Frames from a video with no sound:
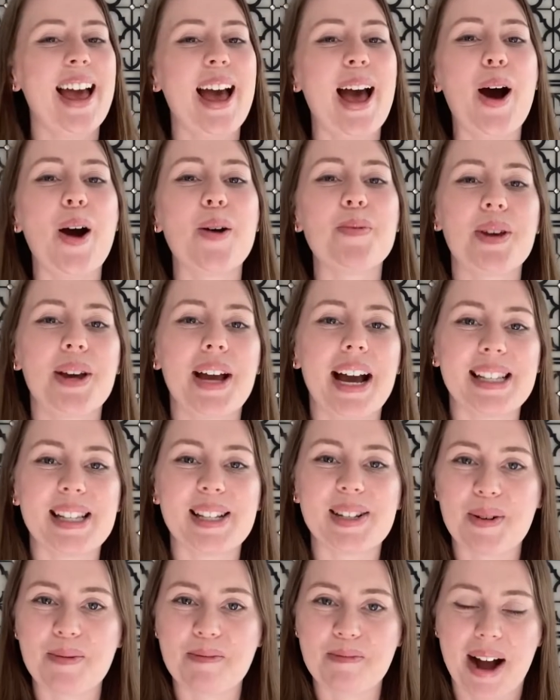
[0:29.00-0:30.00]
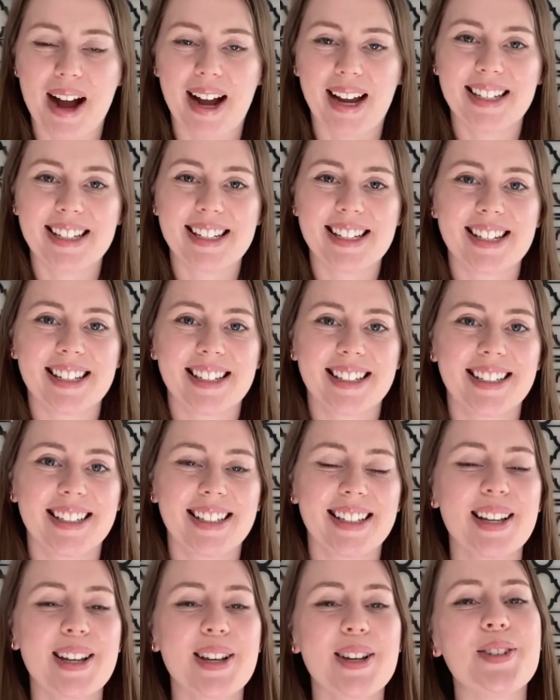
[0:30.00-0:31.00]
I hope you guys don't mind.
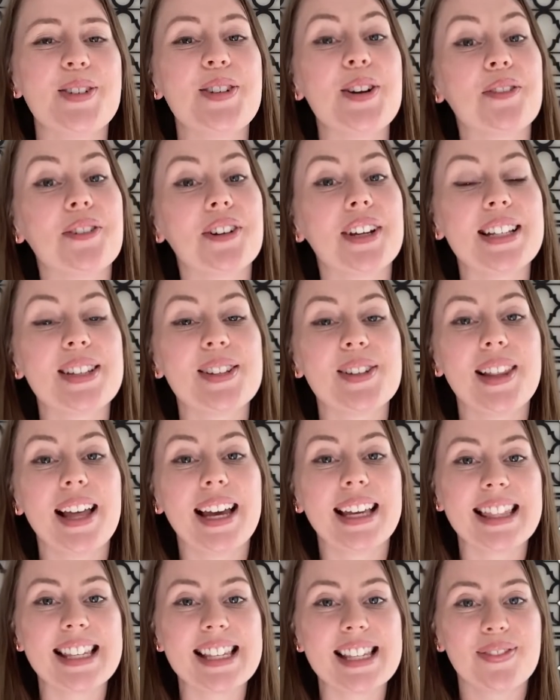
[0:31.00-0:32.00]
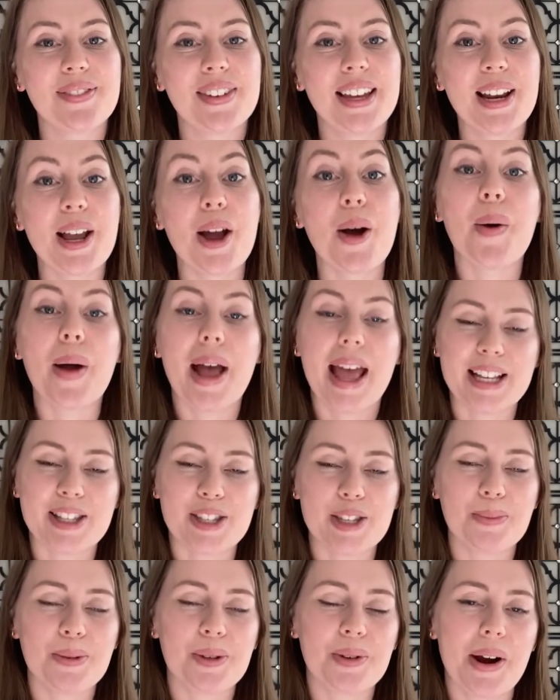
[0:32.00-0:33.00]
Don't forget to like this video
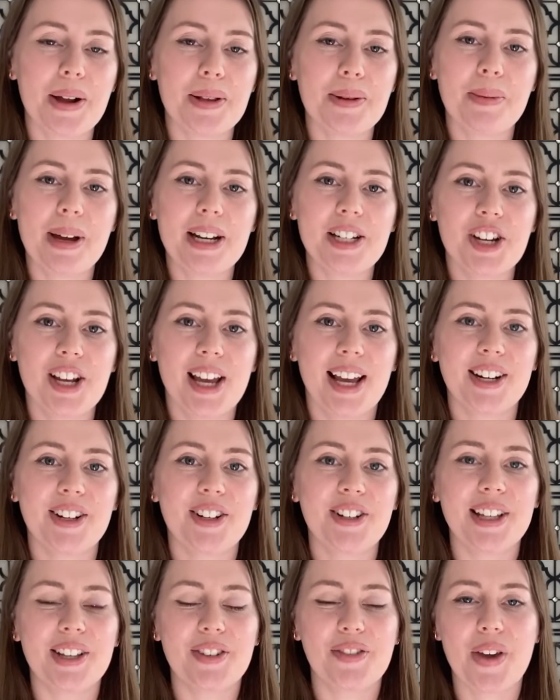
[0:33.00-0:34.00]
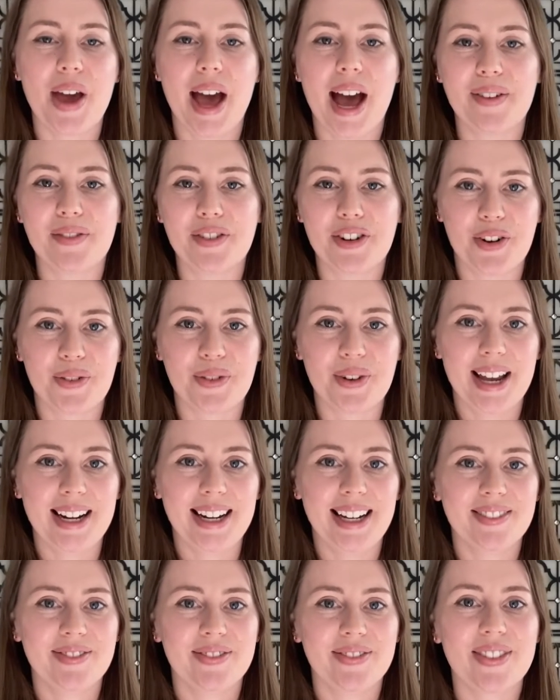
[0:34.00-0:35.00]
and subscribe to my channel if you haven't
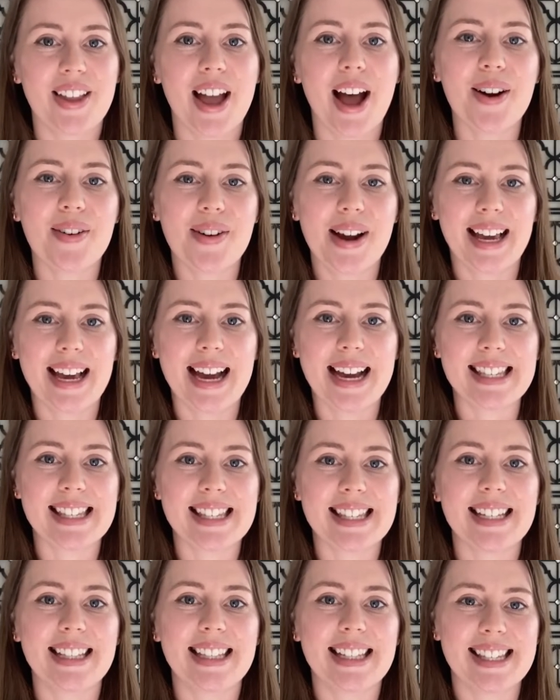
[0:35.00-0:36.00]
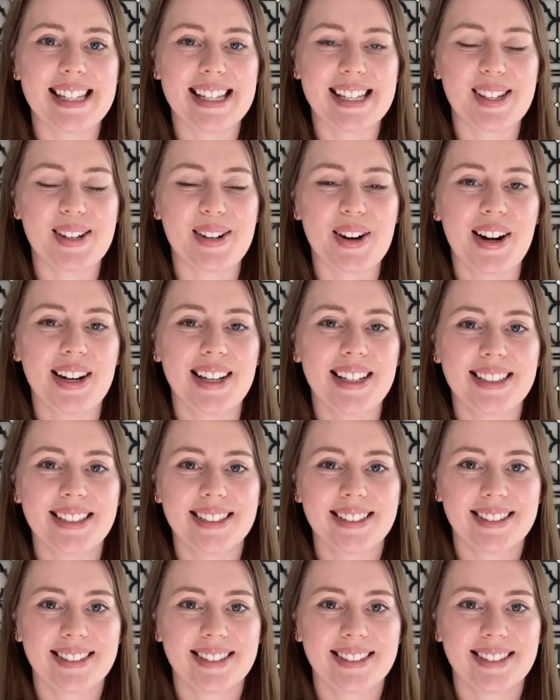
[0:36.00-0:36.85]
already. Alright guys, let's get started.